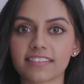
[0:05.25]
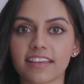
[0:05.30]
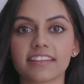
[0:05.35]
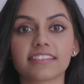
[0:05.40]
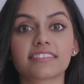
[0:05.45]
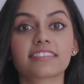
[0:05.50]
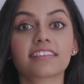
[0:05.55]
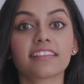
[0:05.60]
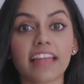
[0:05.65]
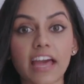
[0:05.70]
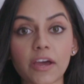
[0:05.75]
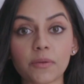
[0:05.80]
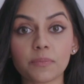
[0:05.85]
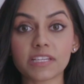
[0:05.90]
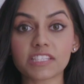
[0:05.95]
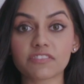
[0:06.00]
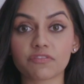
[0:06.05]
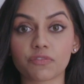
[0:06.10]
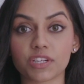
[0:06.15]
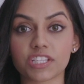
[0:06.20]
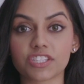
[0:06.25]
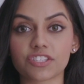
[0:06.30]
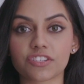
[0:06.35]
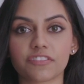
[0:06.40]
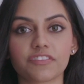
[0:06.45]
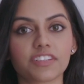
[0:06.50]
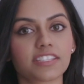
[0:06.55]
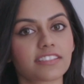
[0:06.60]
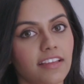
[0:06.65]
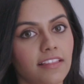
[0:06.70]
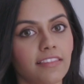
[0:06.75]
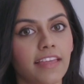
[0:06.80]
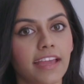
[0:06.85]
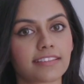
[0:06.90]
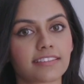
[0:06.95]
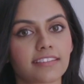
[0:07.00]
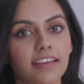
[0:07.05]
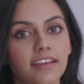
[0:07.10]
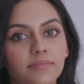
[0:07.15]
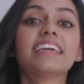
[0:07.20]
and its cloud-based voice service,
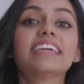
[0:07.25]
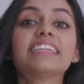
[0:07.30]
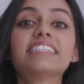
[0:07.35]
Alexa.